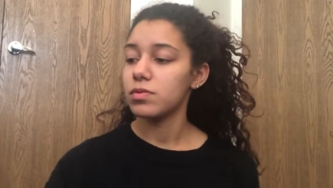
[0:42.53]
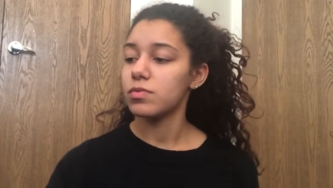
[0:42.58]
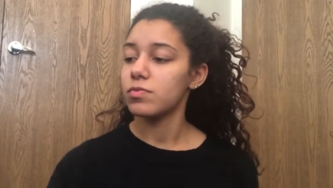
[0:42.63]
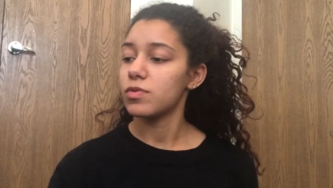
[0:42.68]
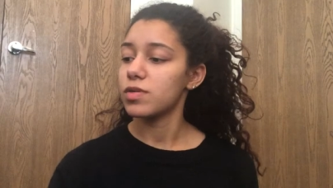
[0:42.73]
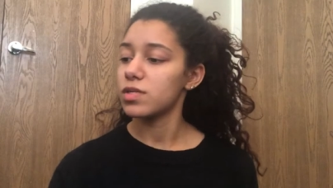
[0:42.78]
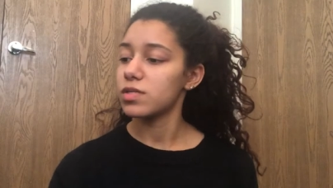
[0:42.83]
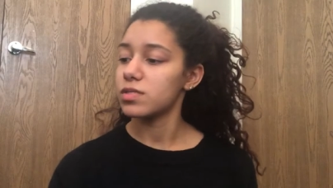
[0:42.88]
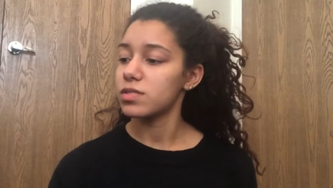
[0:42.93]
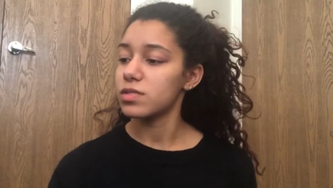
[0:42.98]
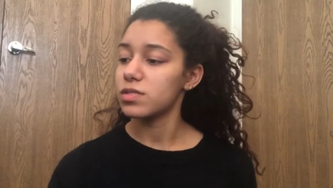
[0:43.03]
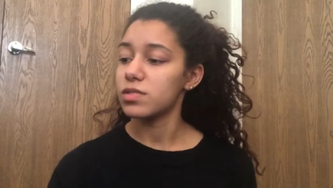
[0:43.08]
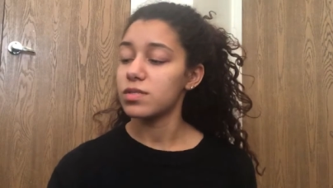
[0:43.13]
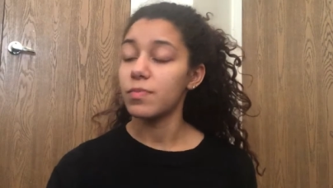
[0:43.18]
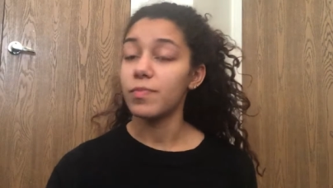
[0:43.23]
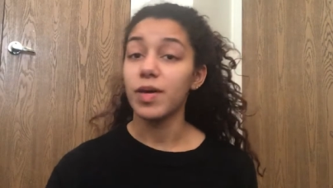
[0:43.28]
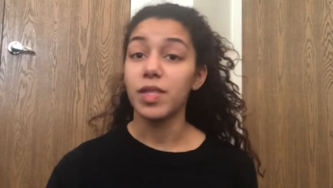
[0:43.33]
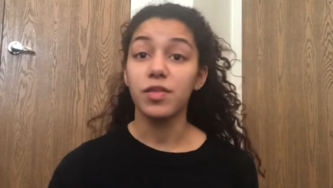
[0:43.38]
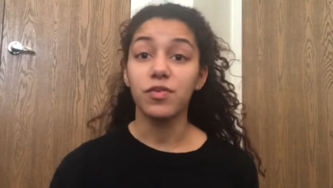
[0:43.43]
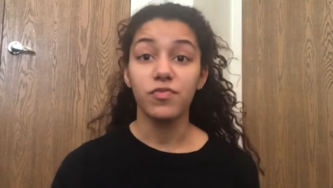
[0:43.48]
what is this,
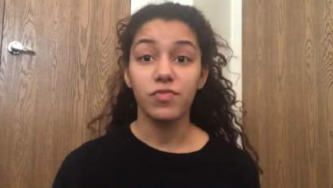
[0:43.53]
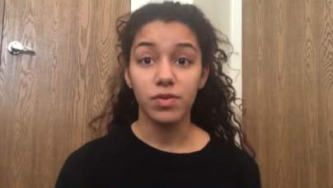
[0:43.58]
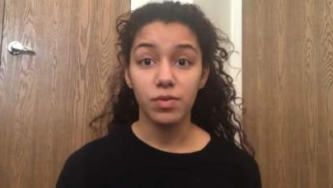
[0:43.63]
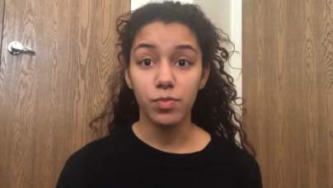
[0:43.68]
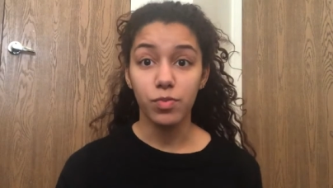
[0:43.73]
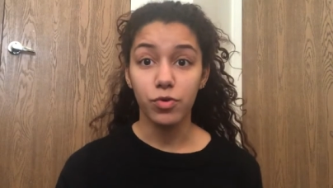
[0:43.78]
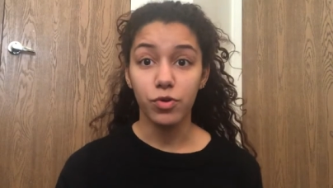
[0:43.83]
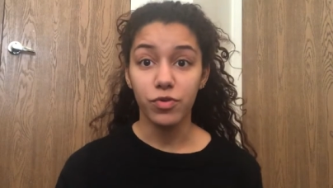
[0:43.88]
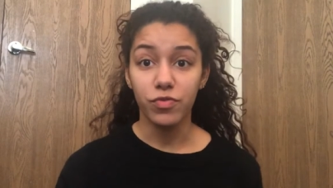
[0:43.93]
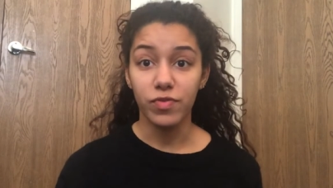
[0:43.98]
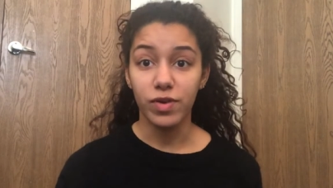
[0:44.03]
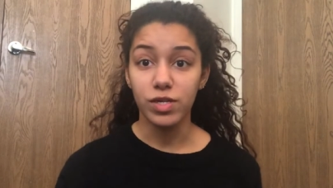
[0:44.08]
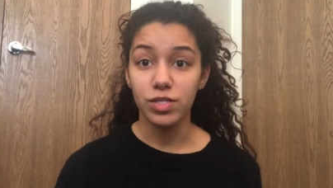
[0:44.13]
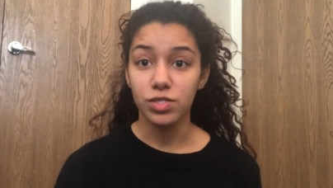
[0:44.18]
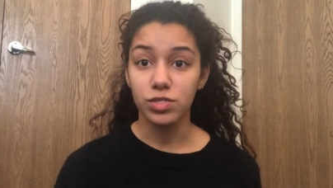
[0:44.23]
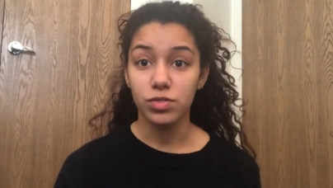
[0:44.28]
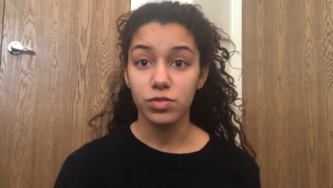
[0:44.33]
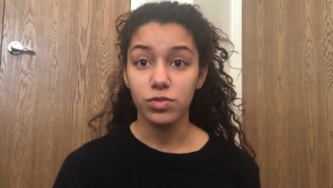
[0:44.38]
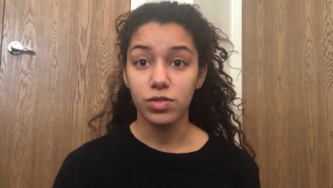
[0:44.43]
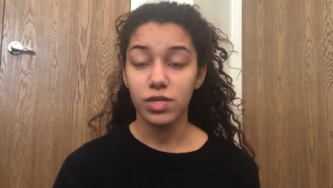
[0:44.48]
the Benefit
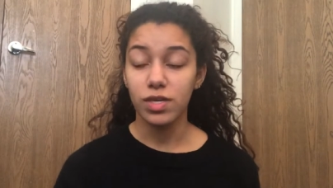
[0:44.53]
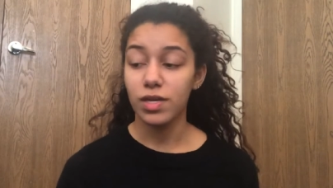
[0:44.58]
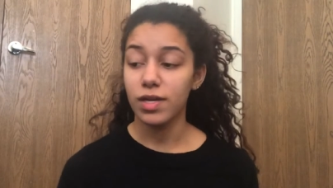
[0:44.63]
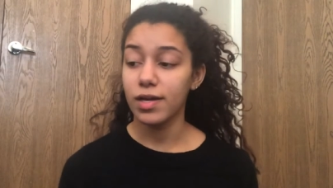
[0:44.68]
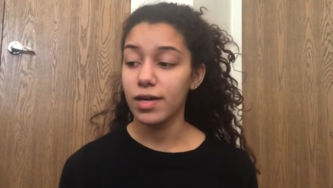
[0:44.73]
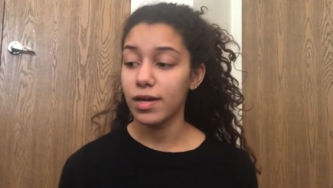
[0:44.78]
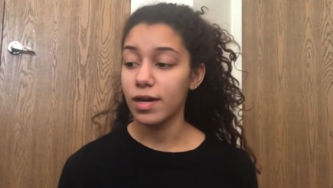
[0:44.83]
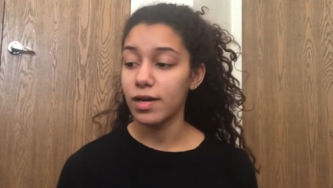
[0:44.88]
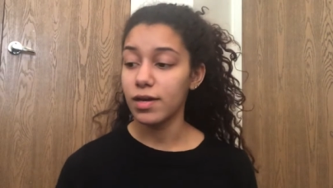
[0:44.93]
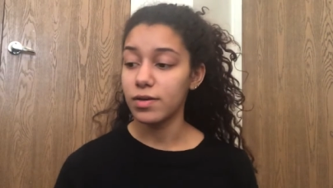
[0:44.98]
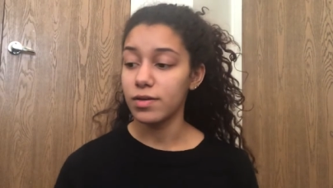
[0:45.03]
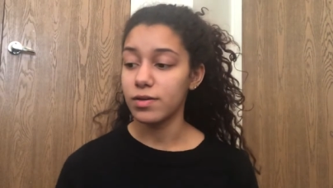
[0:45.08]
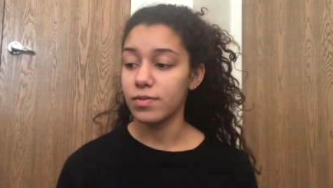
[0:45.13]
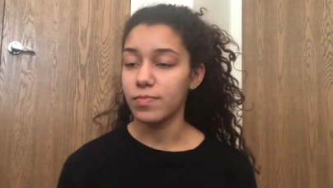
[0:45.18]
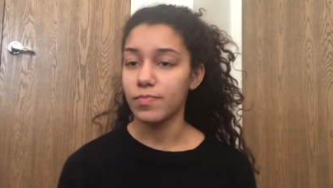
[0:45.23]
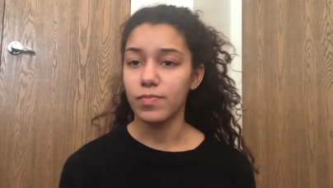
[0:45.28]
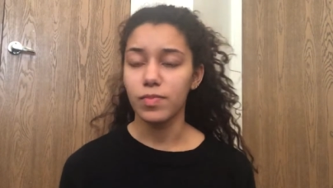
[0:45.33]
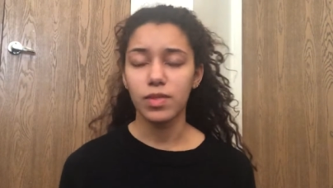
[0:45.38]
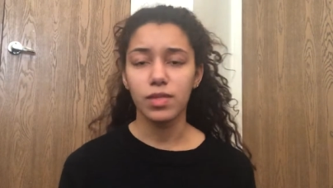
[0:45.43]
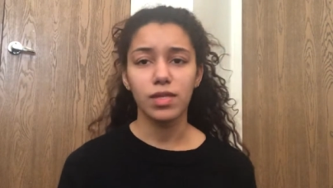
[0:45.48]
POREfessional thing.
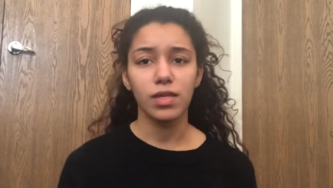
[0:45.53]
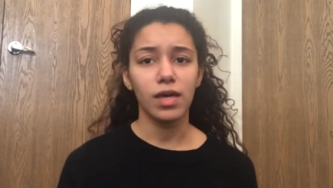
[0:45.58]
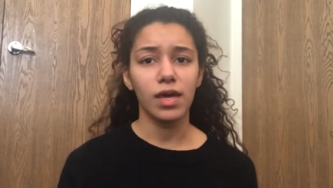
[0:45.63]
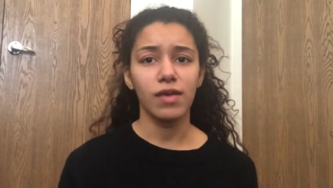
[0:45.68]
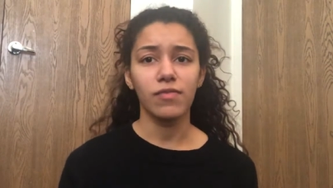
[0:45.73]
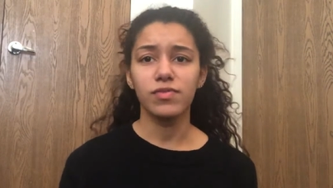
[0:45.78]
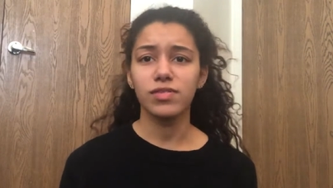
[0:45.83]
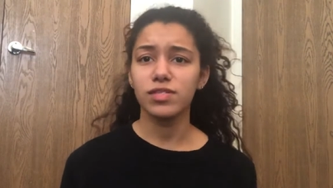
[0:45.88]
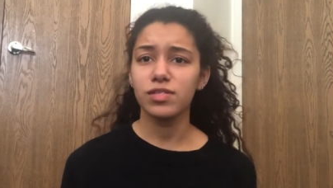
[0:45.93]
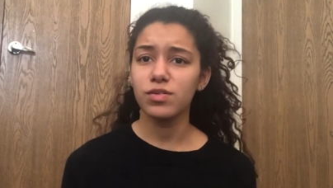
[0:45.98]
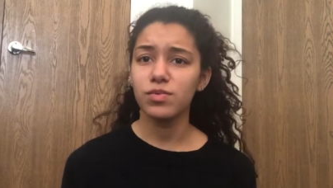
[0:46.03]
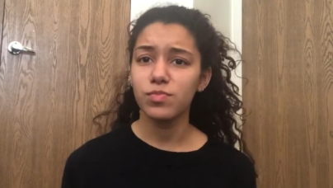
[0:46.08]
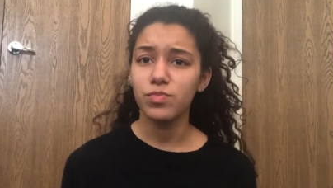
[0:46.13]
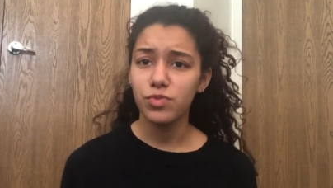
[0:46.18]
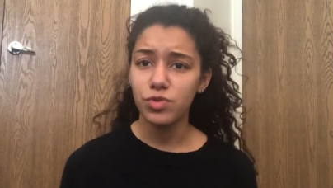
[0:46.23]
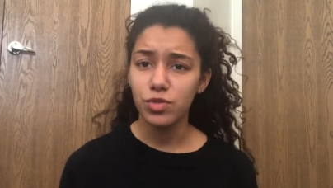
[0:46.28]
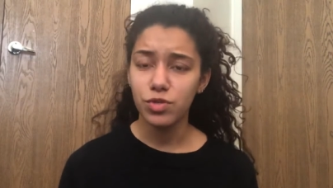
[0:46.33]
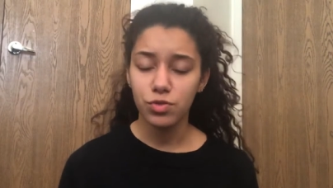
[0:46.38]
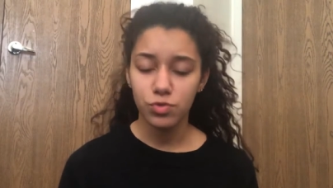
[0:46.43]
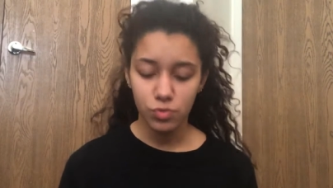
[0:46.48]
Um, every single
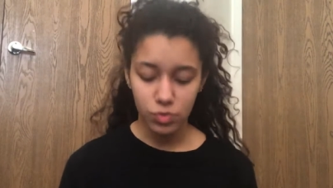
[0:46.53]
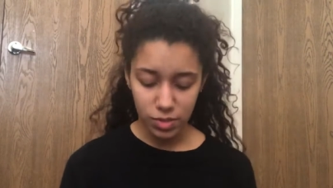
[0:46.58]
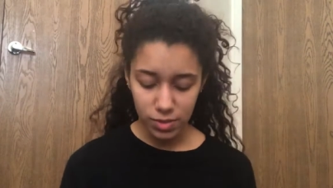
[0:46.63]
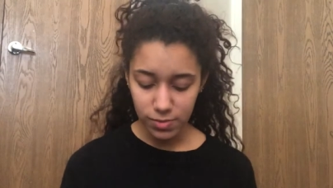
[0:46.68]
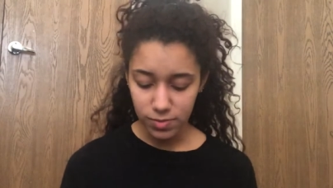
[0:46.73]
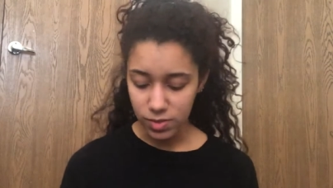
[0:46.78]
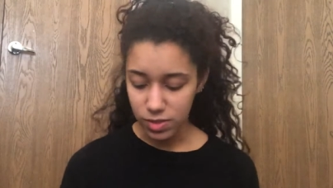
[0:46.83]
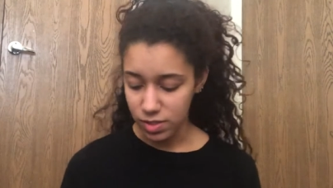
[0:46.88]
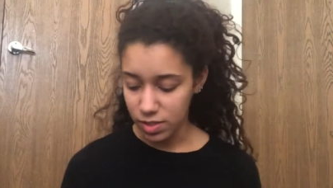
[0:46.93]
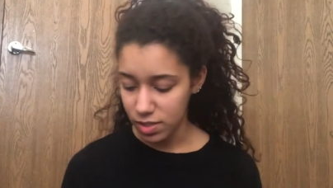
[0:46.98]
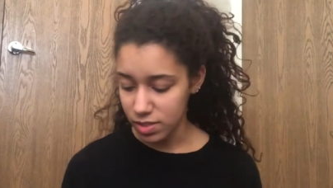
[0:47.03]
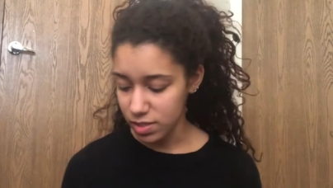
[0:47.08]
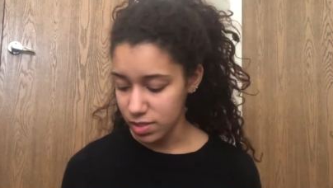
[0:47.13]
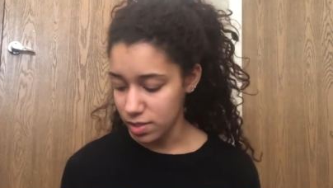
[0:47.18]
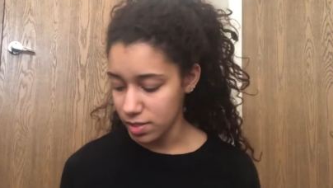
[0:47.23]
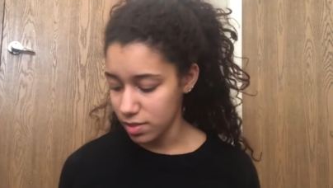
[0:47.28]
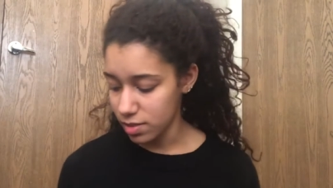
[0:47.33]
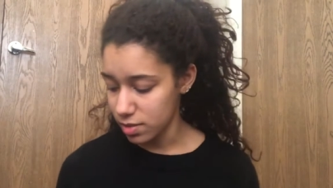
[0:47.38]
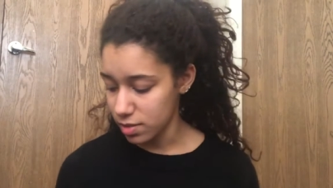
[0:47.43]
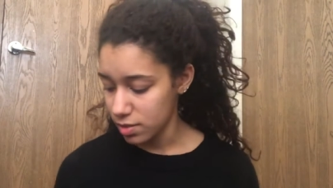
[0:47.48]
beauty guru keeps
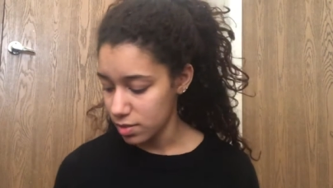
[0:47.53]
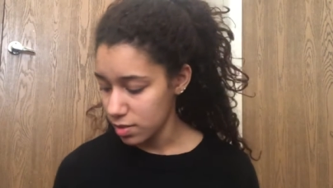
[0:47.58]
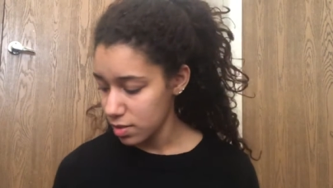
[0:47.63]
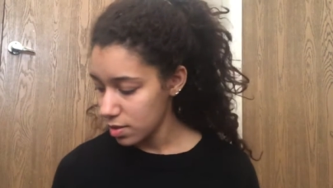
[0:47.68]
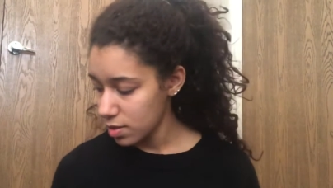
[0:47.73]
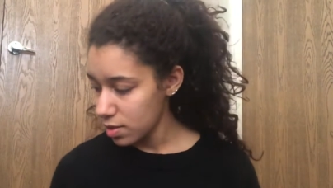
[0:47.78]
discussing it,